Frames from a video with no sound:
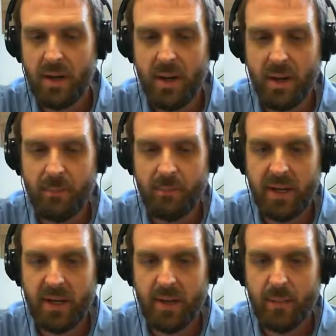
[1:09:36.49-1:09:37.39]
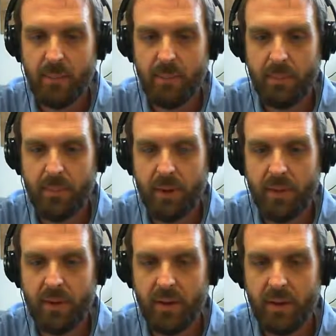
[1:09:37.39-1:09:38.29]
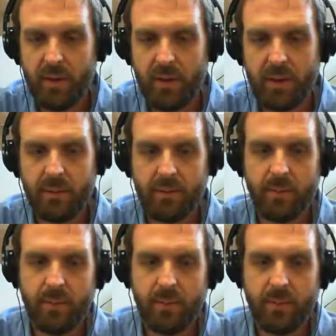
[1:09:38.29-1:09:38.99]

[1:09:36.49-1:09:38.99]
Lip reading: But anyway, the